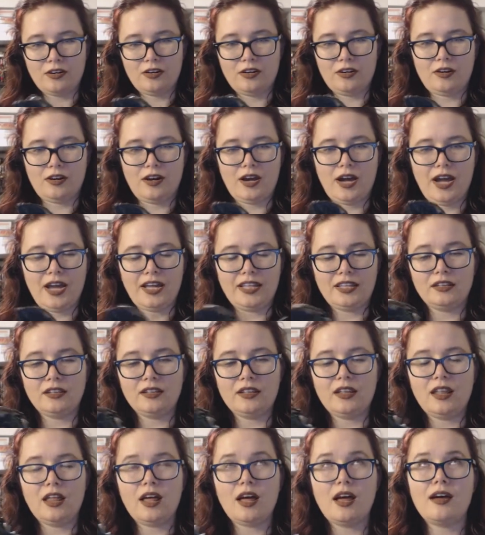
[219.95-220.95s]
Oh, I
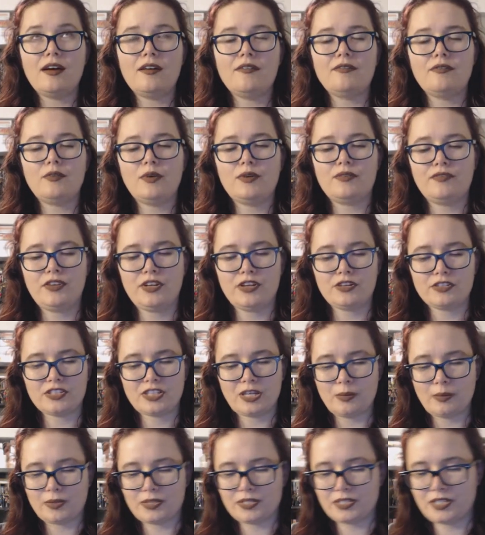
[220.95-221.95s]
love when
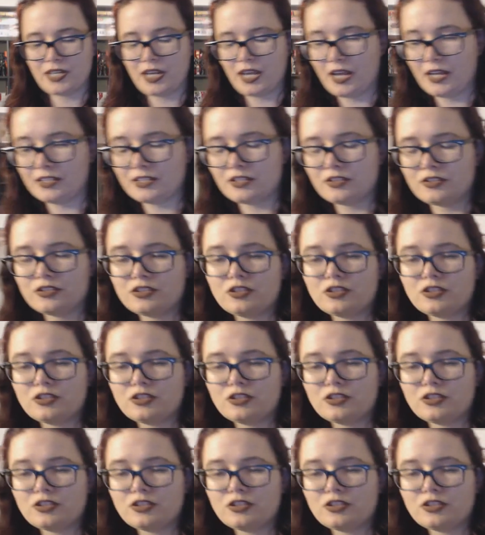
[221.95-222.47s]
figures come with stands.